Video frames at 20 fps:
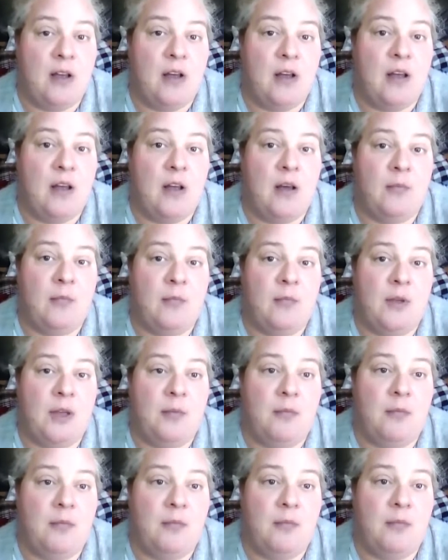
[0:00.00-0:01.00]
And
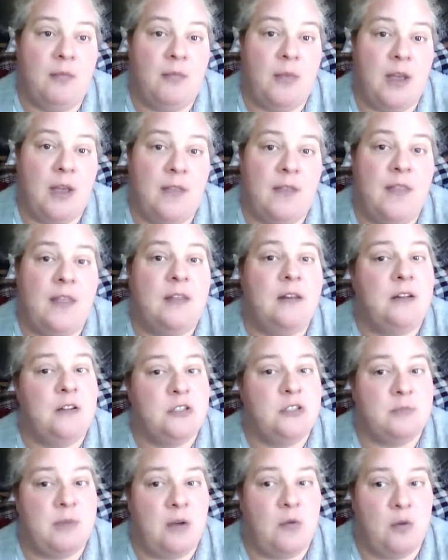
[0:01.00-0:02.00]
then
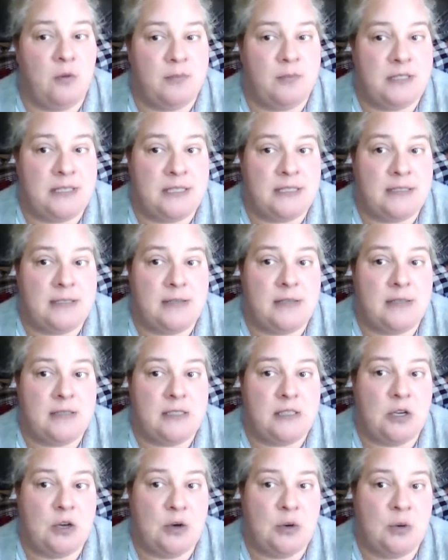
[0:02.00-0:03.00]
there's my whoopsies.
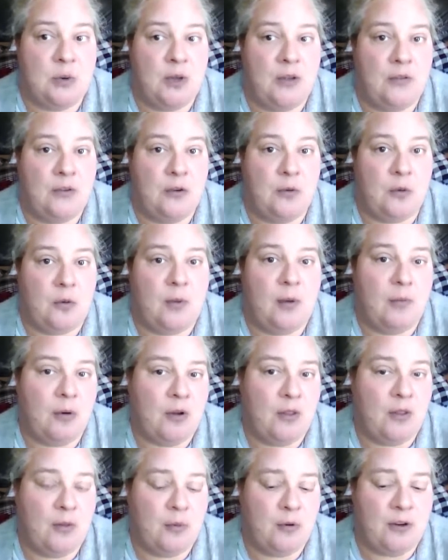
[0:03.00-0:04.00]
So if you
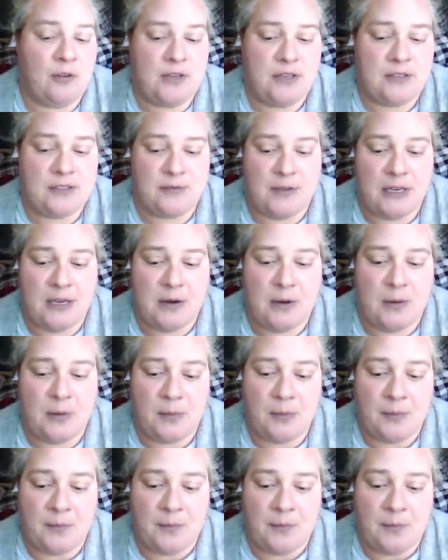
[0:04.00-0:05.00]
remember in the previous video,
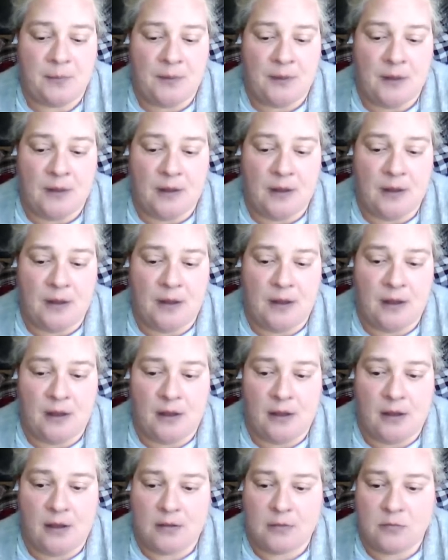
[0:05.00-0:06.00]

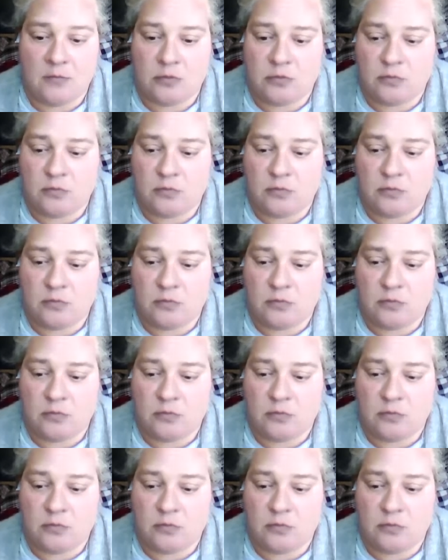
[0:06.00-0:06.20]
I